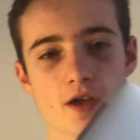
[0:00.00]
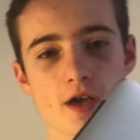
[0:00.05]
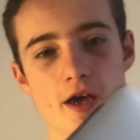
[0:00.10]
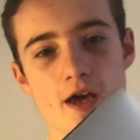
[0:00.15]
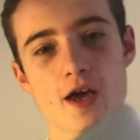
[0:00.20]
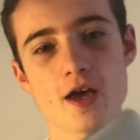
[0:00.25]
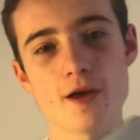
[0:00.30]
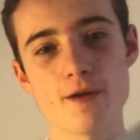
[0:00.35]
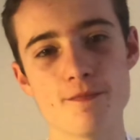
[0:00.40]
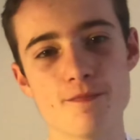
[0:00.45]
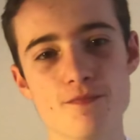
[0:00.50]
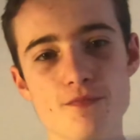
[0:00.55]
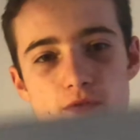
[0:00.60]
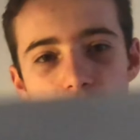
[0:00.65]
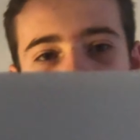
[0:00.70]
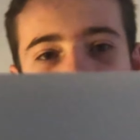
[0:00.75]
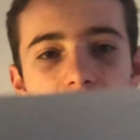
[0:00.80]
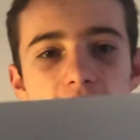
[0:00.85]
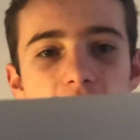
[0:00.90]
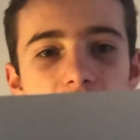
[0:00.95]

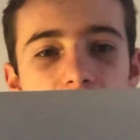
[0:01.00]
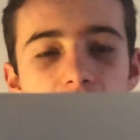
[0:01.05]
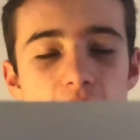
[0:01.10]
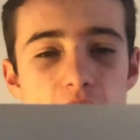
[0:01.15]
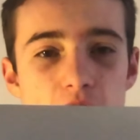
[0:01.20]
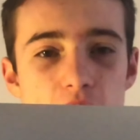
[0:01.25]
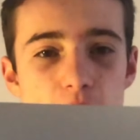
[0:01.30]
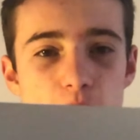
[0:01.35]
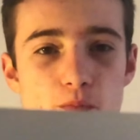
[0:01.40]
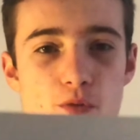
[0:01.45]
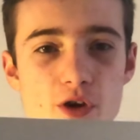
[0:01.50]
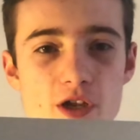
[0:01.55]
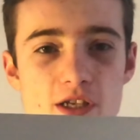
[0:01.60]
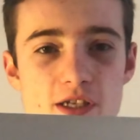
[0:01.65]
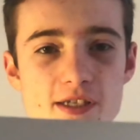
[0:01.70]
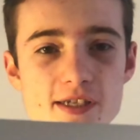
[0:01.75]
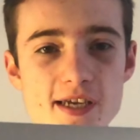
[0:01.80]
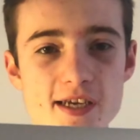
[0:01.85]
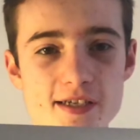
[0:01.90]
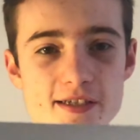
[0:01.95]
It's the
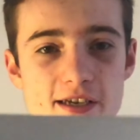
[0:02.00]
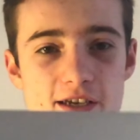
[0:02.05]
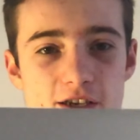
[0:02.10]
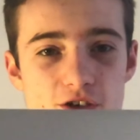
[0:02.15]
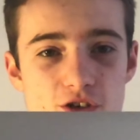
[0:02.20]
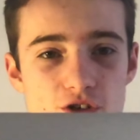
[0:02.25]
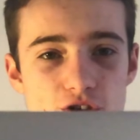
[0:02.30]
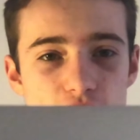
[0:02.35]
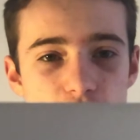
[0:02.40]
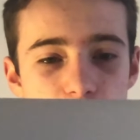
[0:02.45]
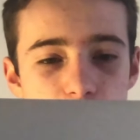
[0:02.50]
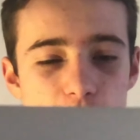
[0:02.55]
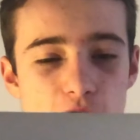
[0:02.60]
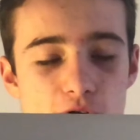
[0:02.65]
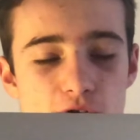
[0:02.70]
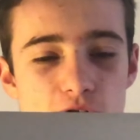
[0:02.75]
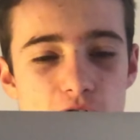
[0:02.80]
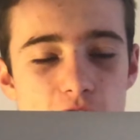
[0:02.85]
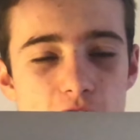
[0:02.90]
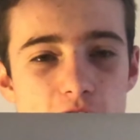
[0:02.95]
11.6 inch
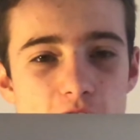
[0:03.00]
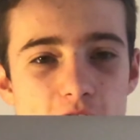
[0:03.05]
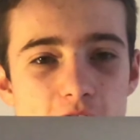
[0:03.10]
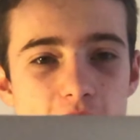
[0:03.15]
computer.